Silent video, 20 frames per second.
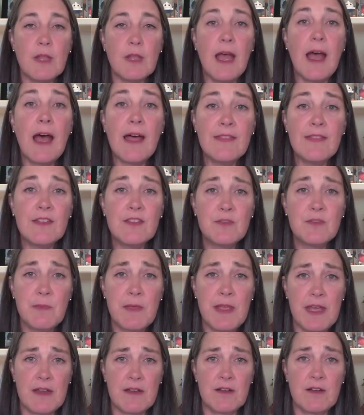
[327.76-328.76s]
on this
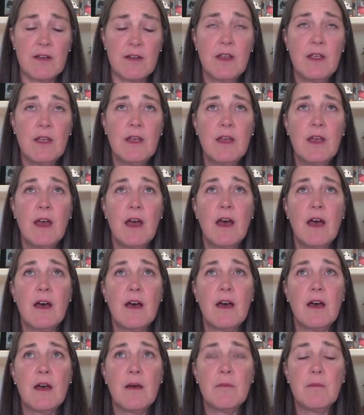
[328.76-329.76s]
matter.
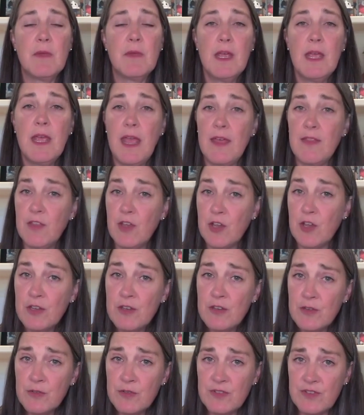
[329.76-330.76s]
And the good
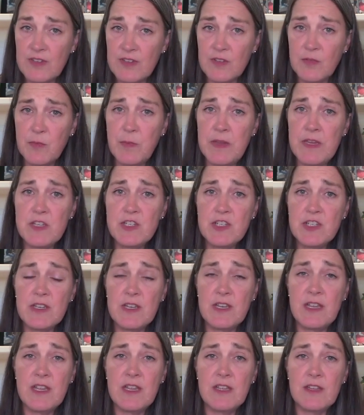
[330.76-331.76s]
news is
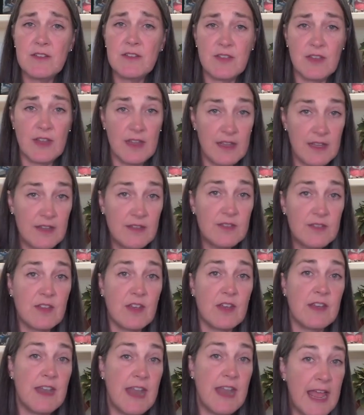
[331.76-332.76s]
PG&E is
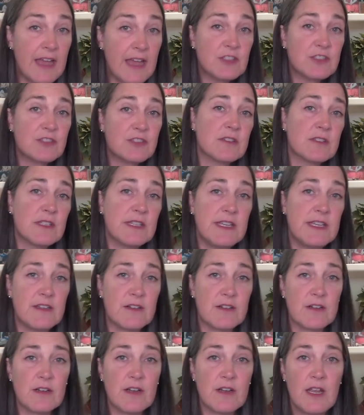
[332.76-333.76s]
a national
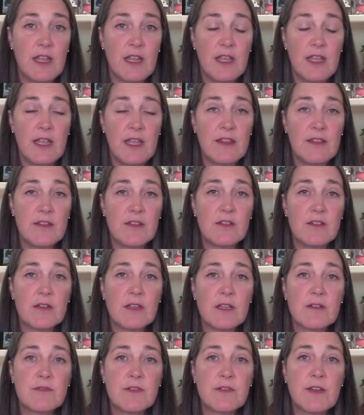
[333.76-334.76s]
leader in the
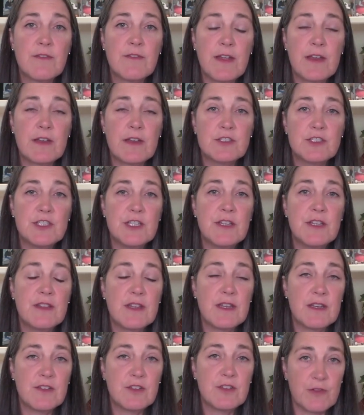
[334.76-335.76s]
delivery of energy
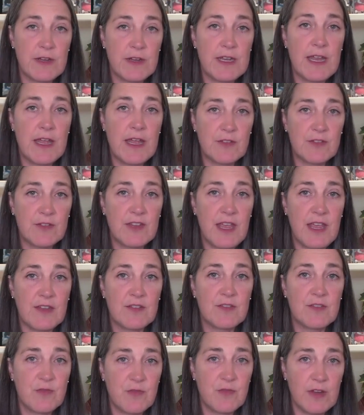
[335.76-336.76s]
that is greenhouse
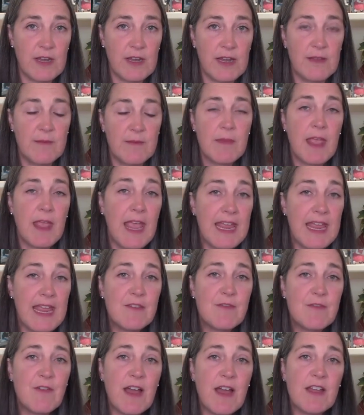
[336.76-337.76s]
gas free.
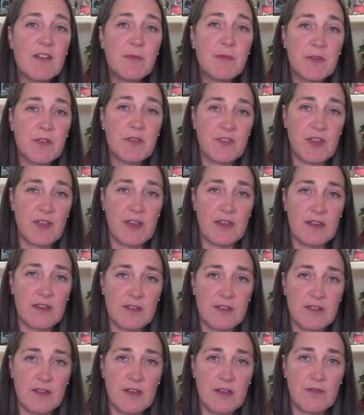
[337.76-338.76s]

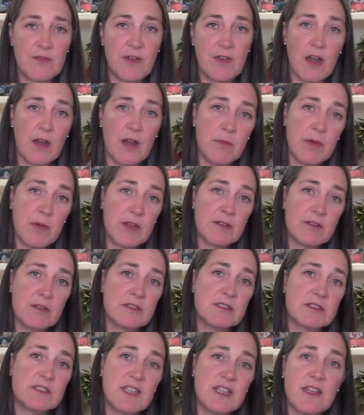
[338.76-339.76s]
85% of our
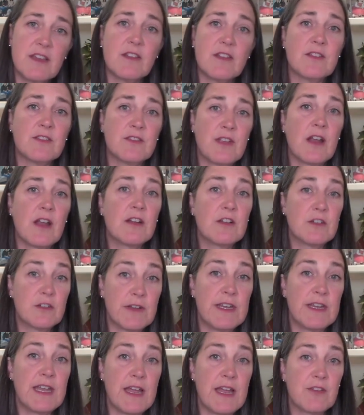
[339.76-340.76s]
bundled sales are
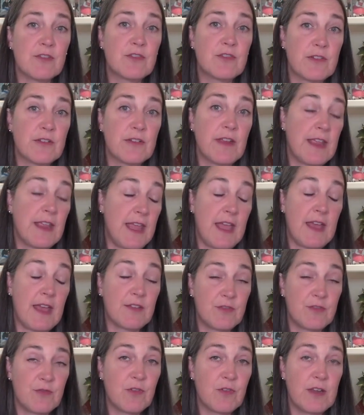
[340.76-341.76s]
greenhouse
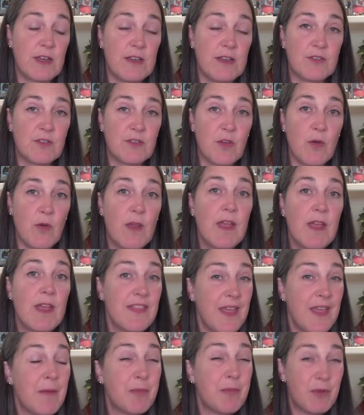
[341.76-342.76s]
gas free. So
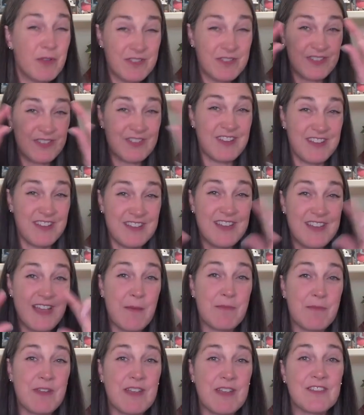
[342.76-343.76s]
that puts us in the
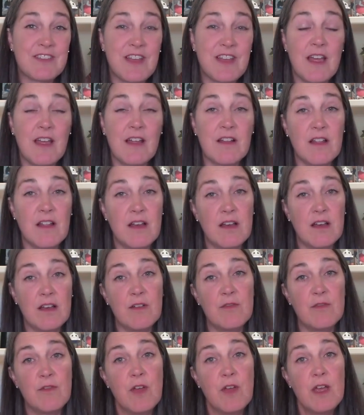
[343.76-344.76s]
top decile
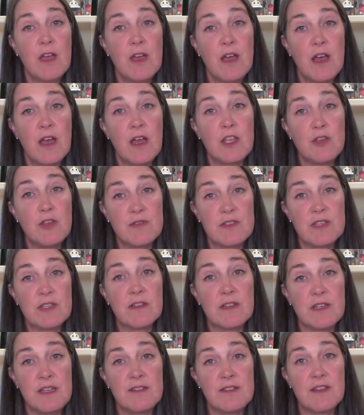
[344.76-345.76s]
of
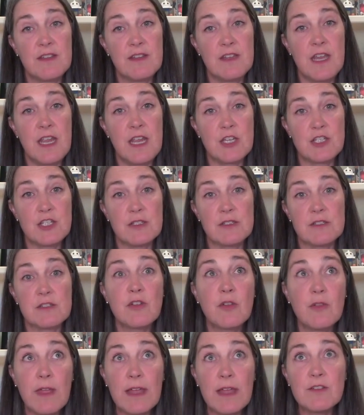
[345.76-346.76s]
utilities in the nation. So
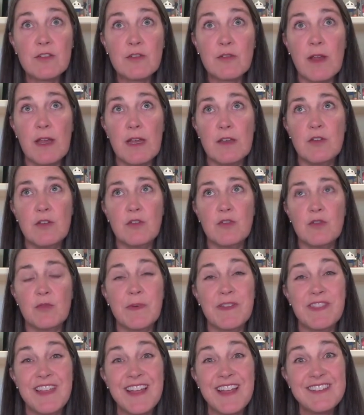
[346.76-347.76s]
that's great news,
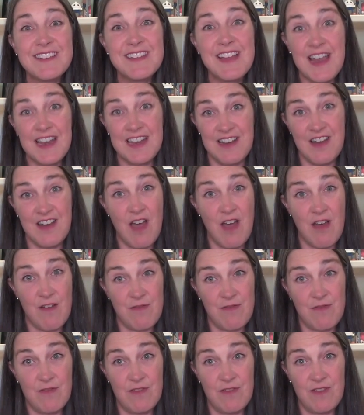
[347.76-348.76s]
but that's not
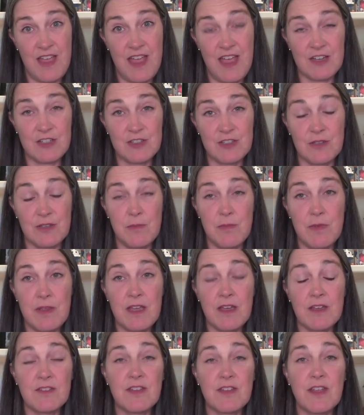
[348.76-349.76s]
enough, actually,
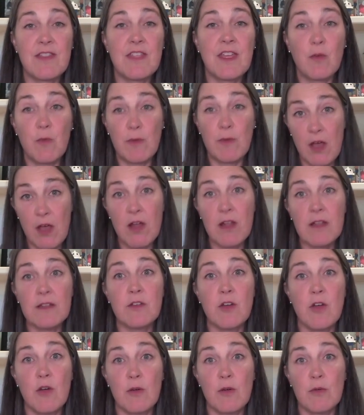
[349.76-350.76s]
because I think we all
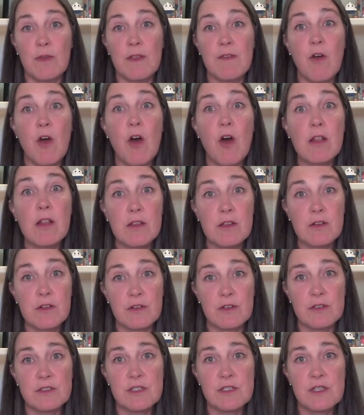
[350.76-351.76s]
know and we've all
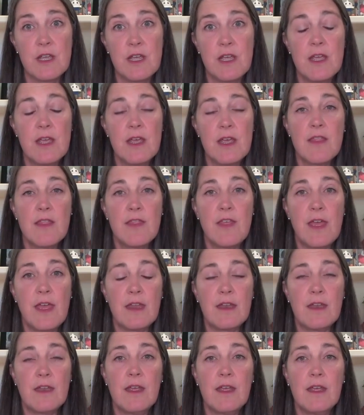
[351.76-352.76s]
learned
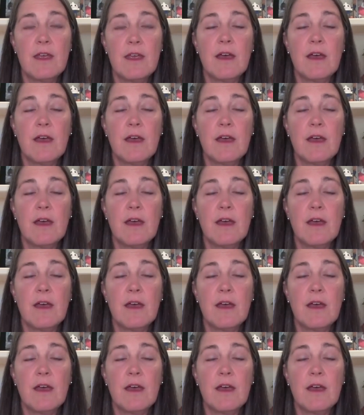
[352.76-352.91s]
that